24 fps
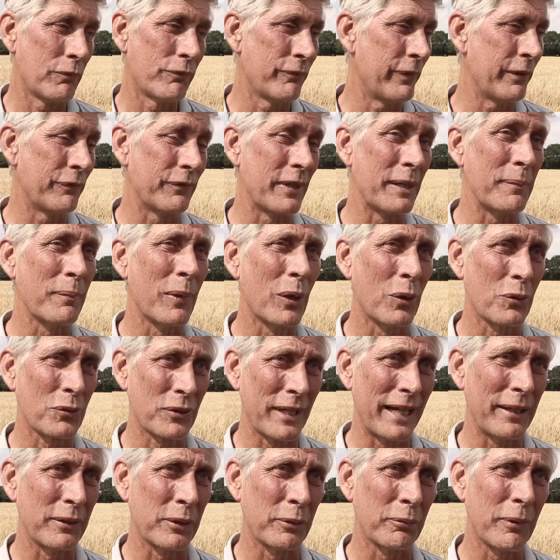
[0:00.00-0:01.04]
15 miles
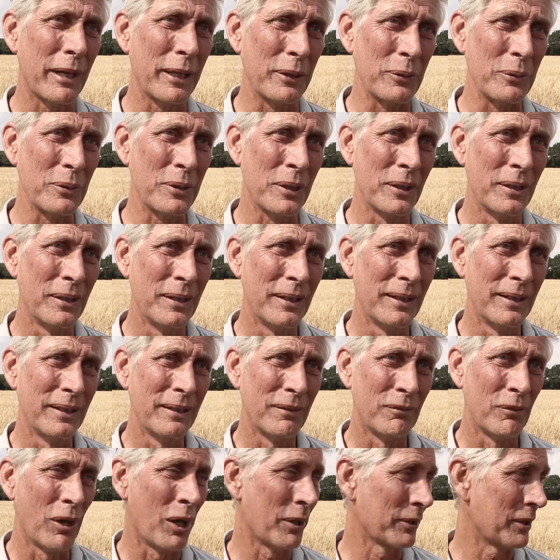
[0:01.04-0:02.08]
down the road
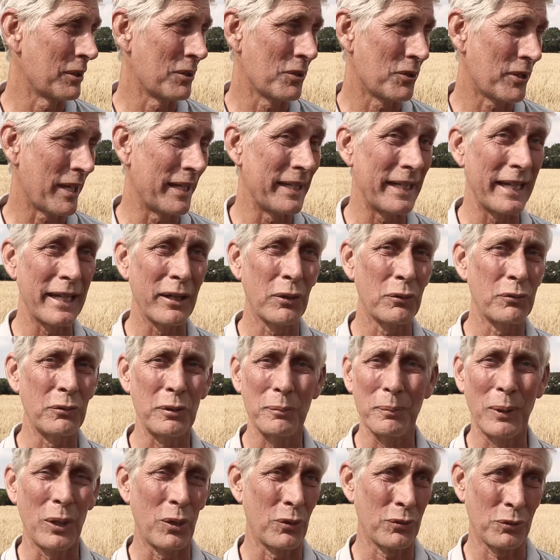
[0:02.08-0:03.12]
rather than sending it
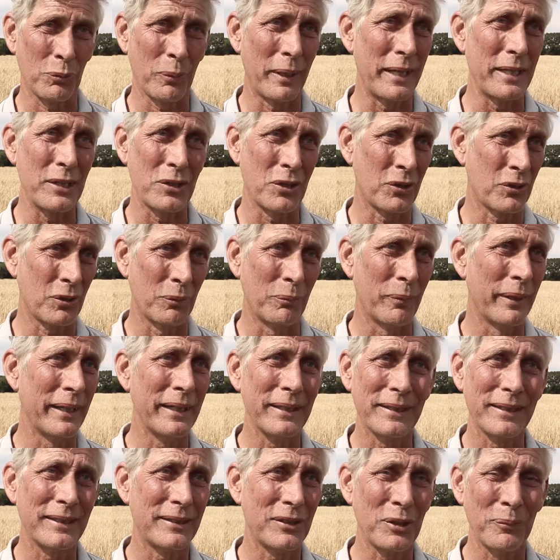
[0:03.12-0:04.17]
100 miles away to
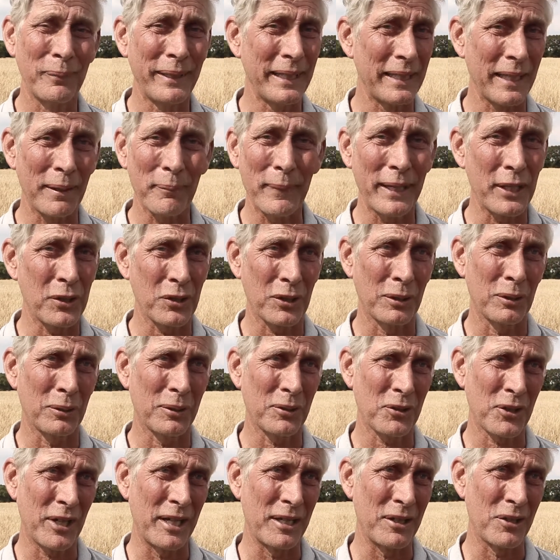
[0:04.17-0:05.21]
somewhere, to me that makes a lot
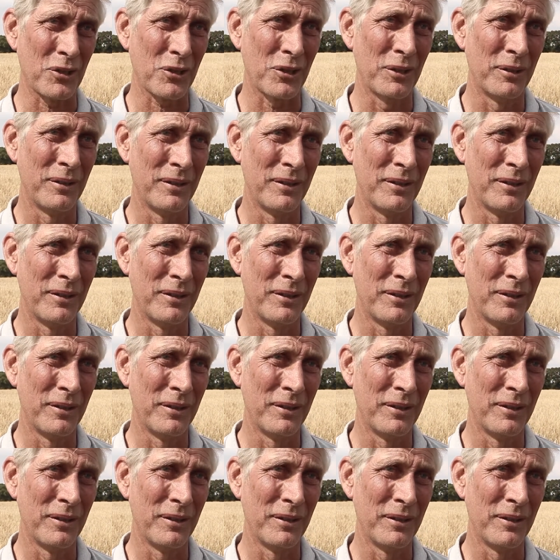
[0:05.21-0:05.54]
of sense.